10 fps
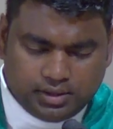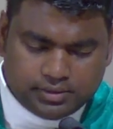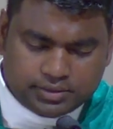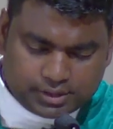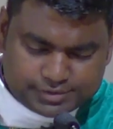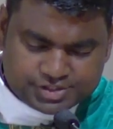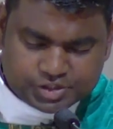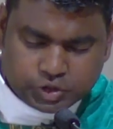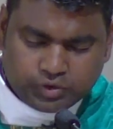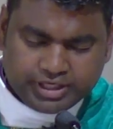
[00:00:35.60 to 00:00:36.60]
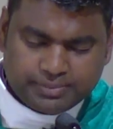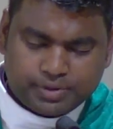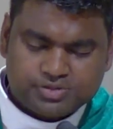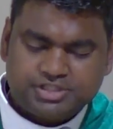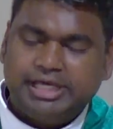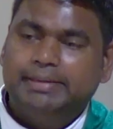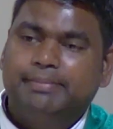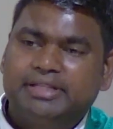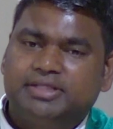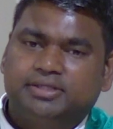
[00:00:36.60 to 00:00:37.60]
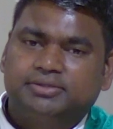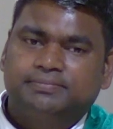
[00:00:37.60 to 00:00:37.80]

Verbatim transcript: there was a story about a mother